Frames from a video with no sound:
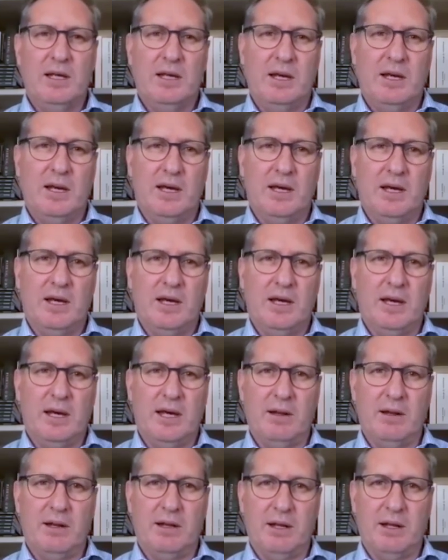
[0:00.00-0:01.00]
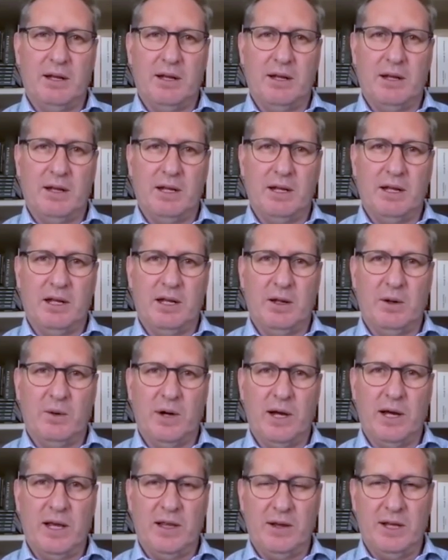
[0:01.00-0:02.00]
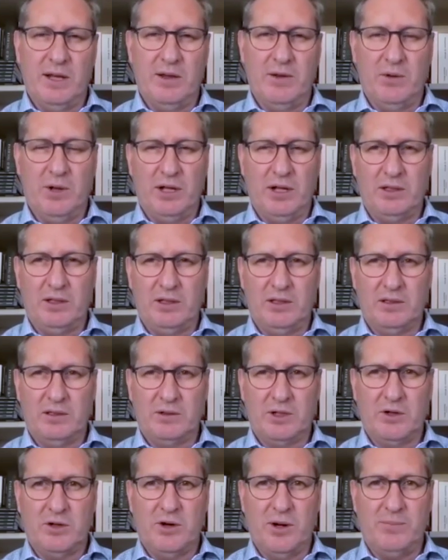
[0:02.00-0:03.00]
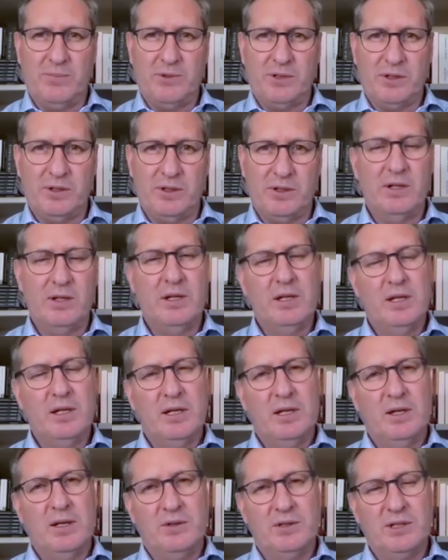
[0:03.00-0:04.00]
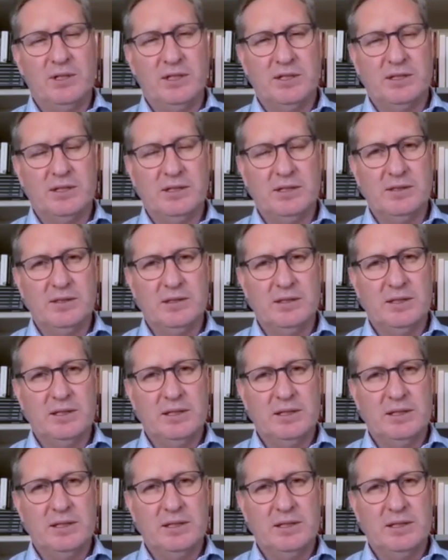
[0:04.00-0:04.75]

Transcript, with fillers: and in a way that it's corruption resistant.